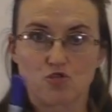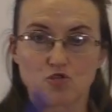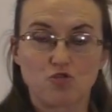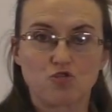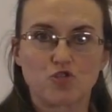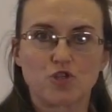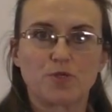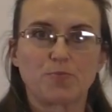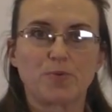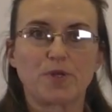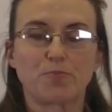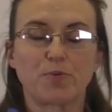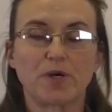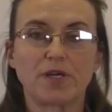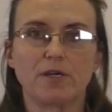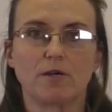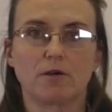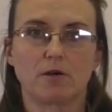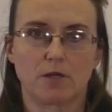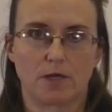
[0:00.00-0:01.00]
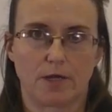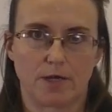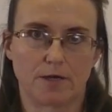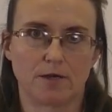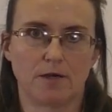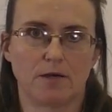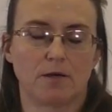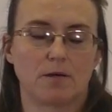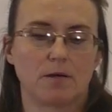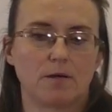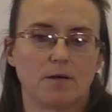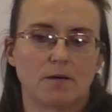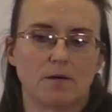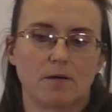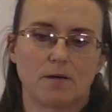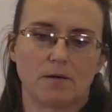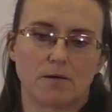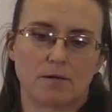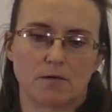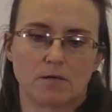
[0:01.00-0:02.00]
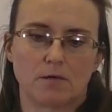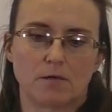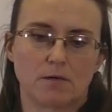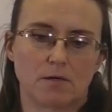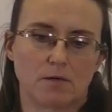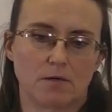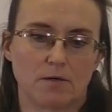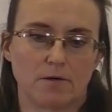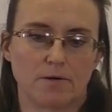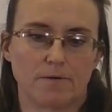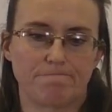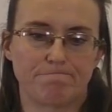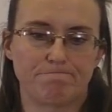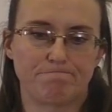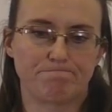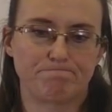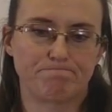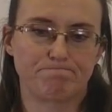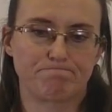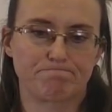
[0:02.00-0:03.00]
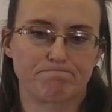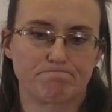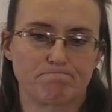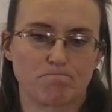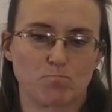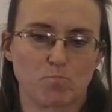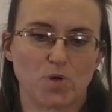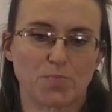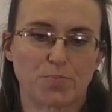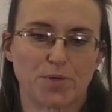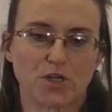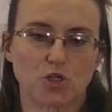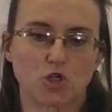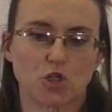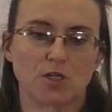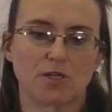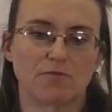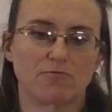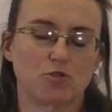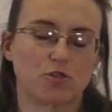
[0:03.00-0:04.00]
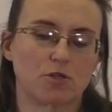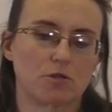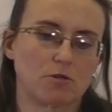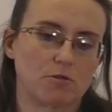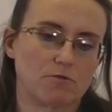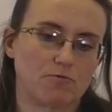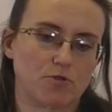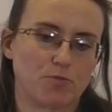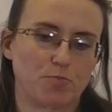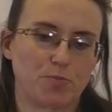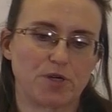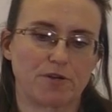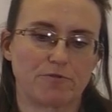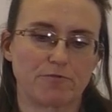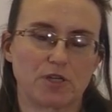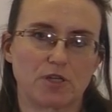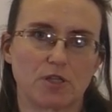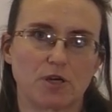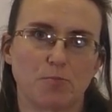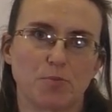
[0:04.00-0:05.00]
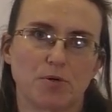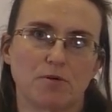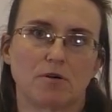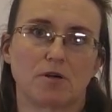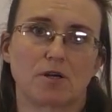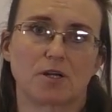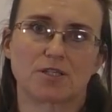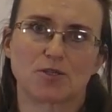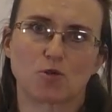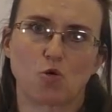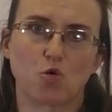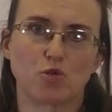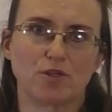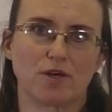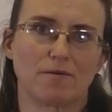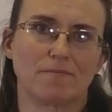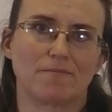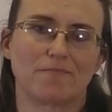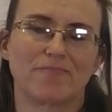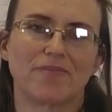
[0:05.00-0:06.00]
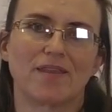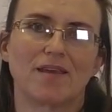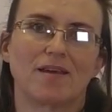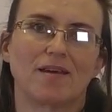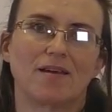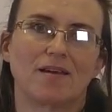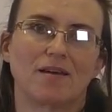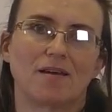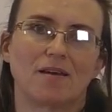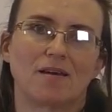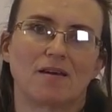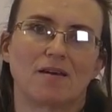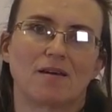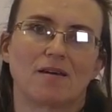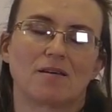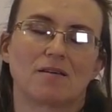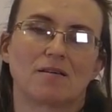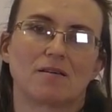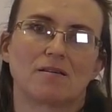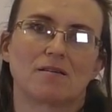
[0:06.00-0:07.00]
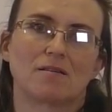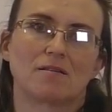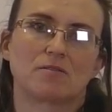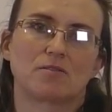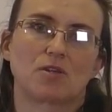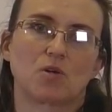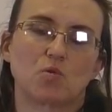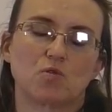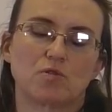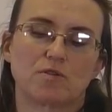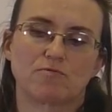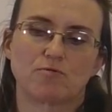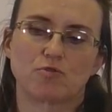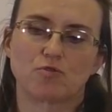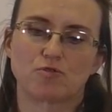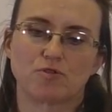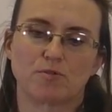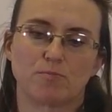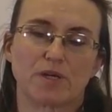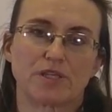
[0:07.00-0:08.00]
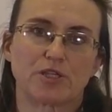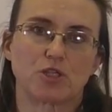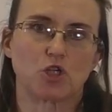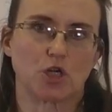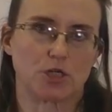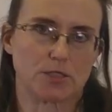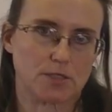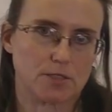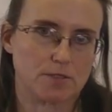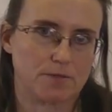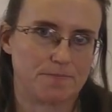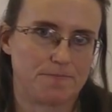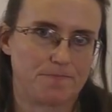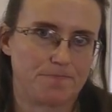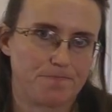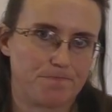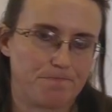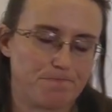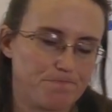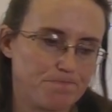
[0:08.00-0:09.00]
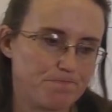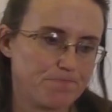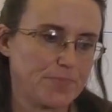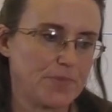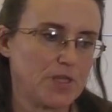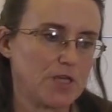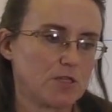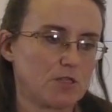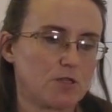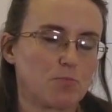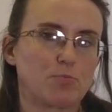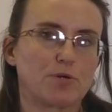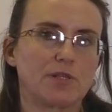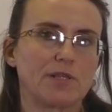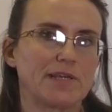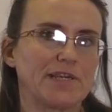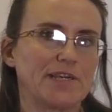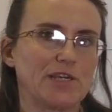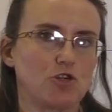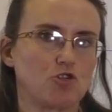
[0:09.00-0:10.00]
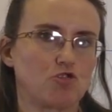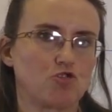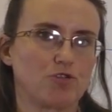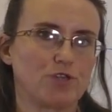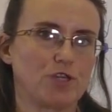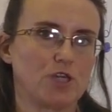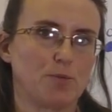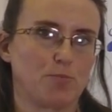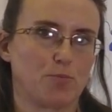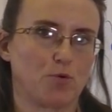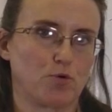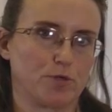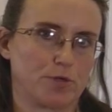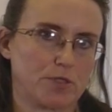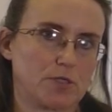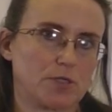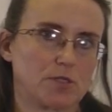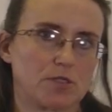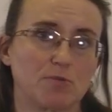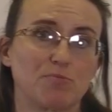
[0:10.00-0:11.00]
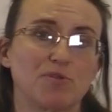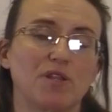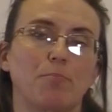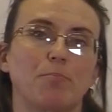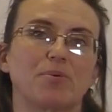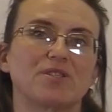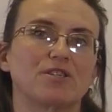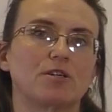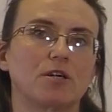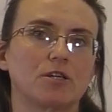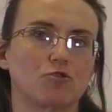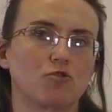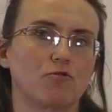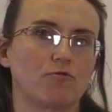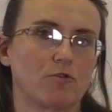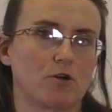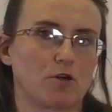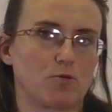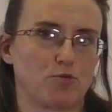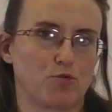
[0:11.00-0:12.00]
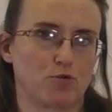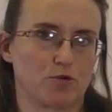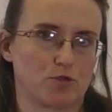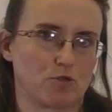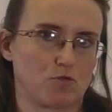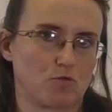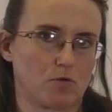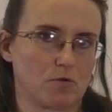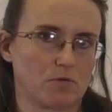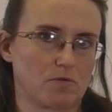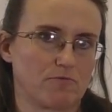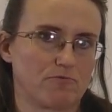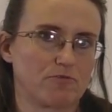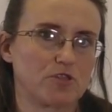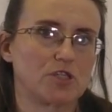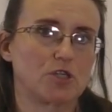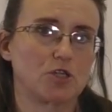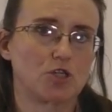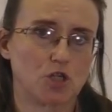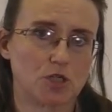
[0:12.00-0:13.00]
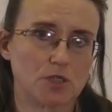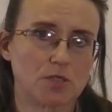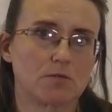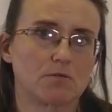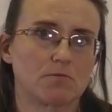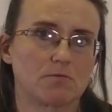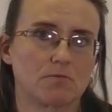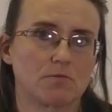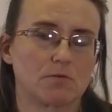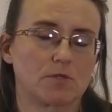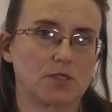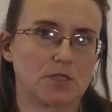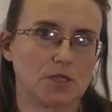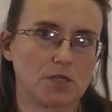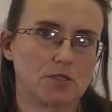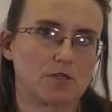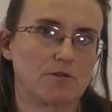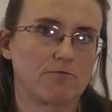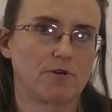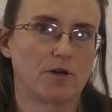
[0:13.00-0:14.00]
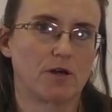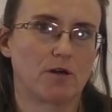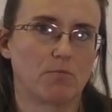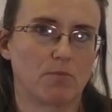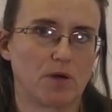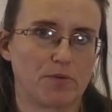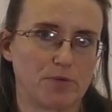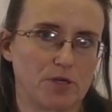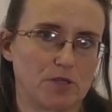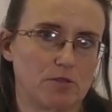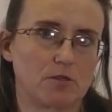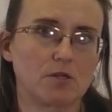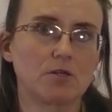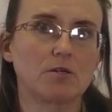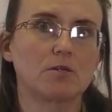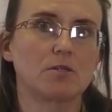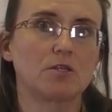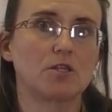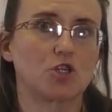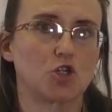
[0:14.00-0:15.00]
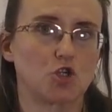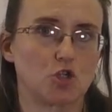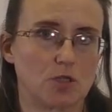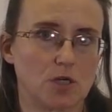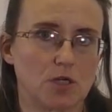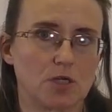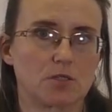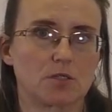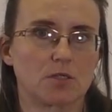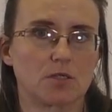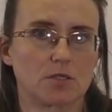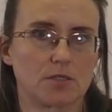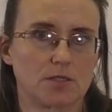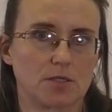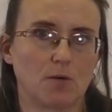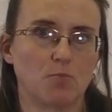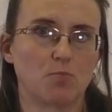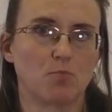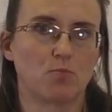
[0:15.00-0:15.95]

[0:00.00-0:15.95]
Nice to meet you. Now let's go. We passed the first stage of acceleration, the theoretical part. It hasn't been a search yet, but it has been the preparation for the search. Now, from this moment, the search starts.